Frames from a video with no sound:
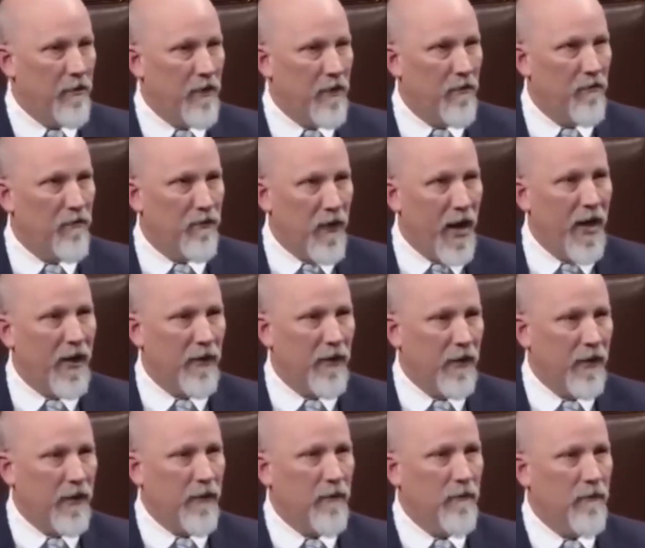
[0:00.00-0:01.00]
And then
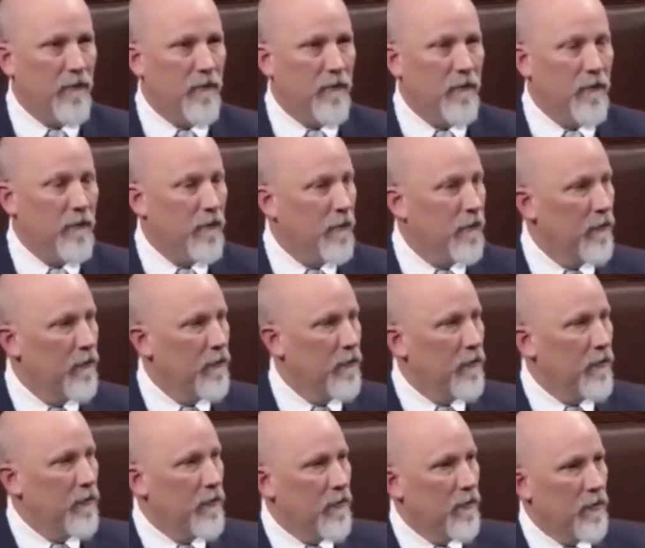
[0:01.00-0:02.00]
finally,
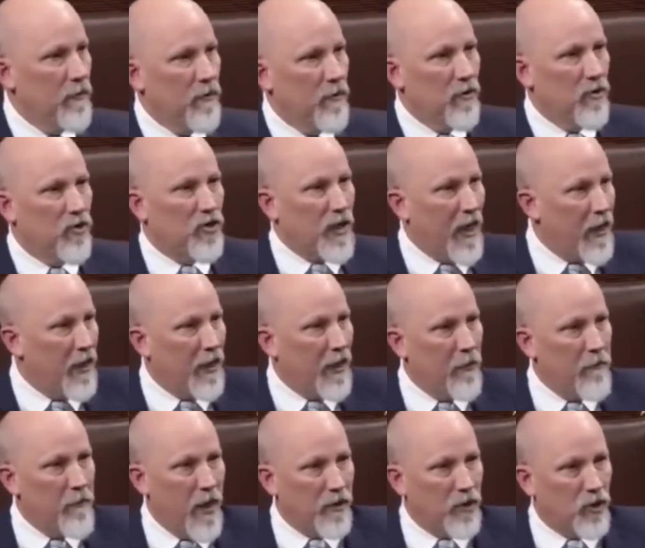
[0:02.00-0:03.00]

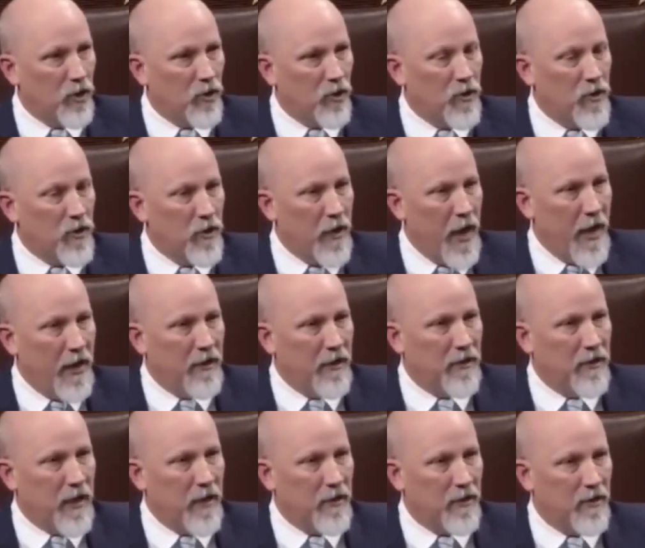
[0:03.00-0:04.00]
sending a message to the
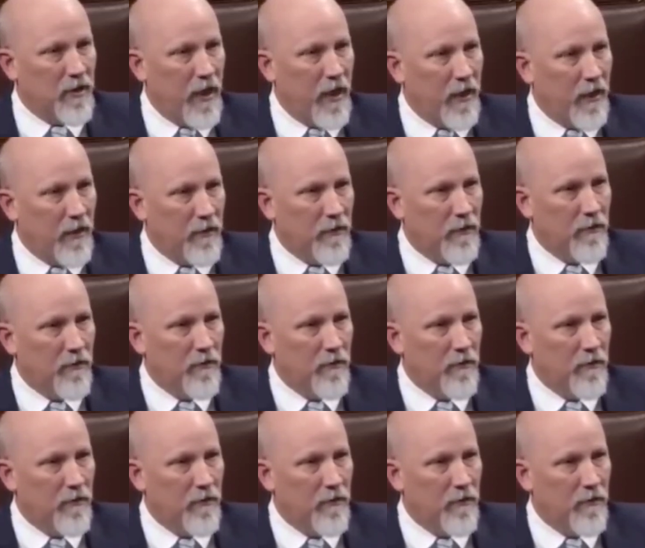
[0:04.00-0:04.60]
United States Senate,